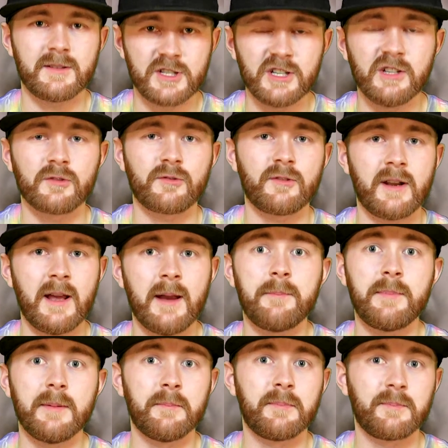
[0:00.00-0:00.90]
children
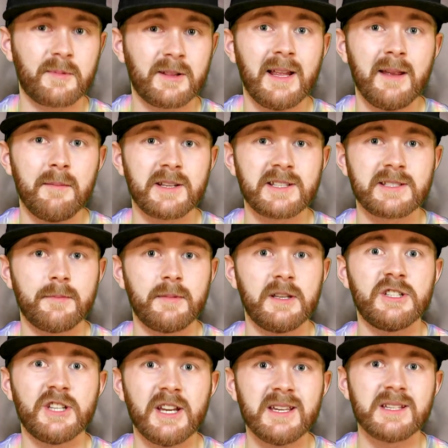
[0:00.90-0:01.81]
have been claiming to be
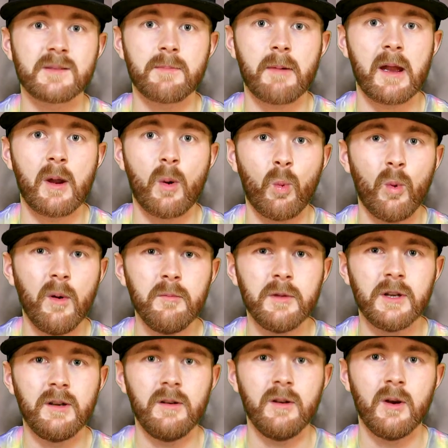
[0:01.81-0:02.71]
chased by a
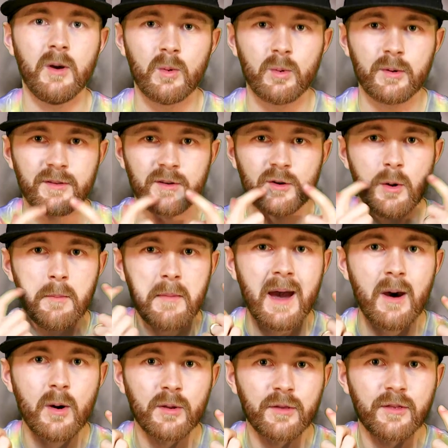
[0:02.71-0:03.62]
woman with no
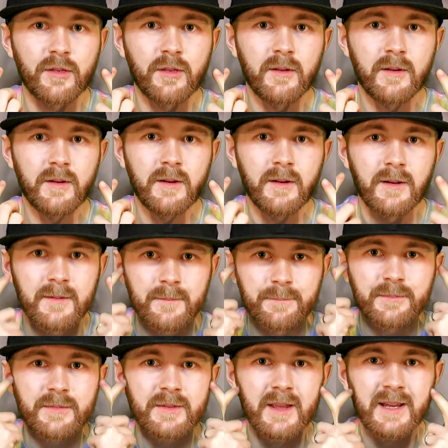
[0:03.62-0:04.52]
mouth,
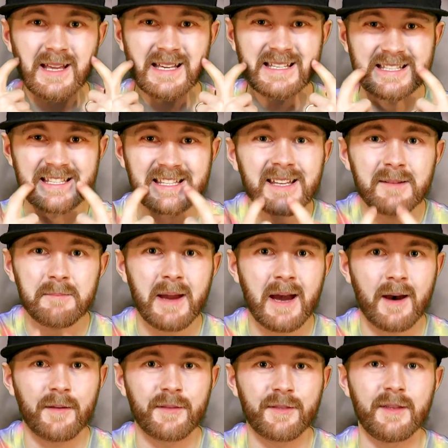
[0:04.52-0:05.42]
like a slit
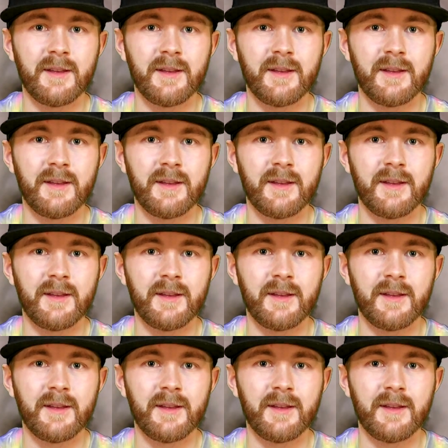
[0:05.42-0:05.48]
mouth.